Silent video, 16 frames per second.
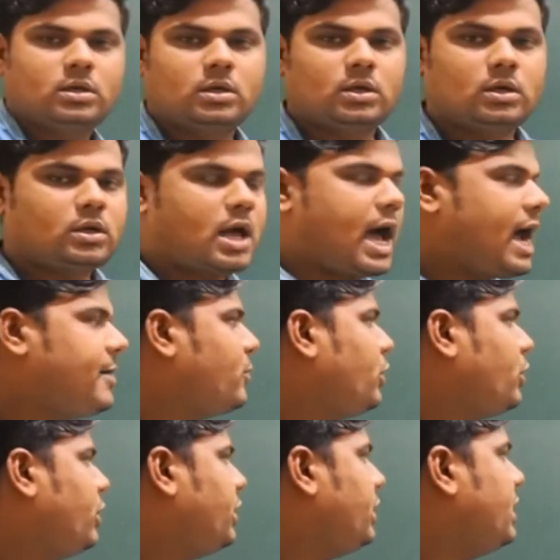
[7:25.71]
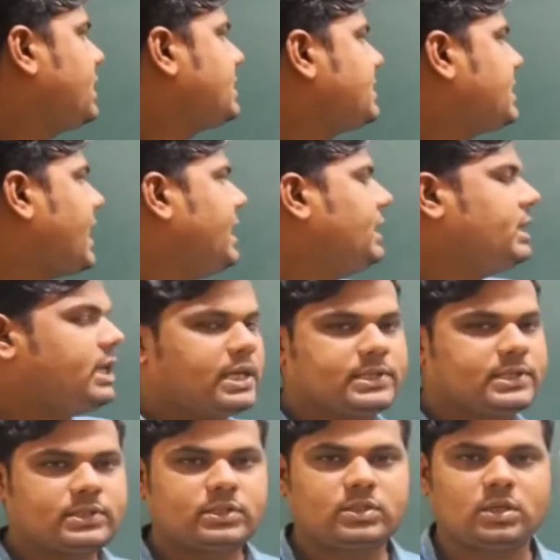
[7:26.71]
hypotenuse side
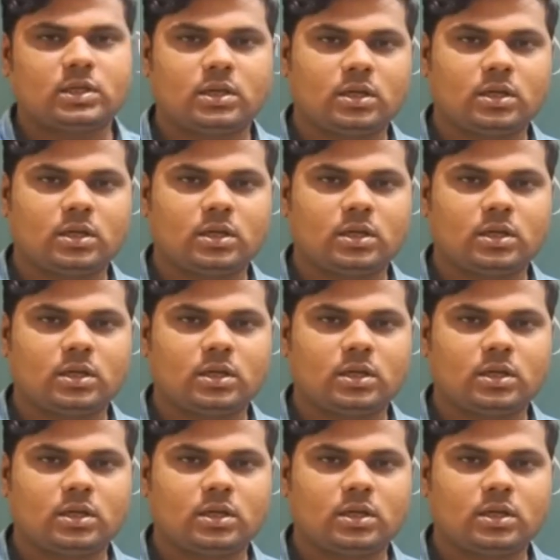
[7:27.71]
test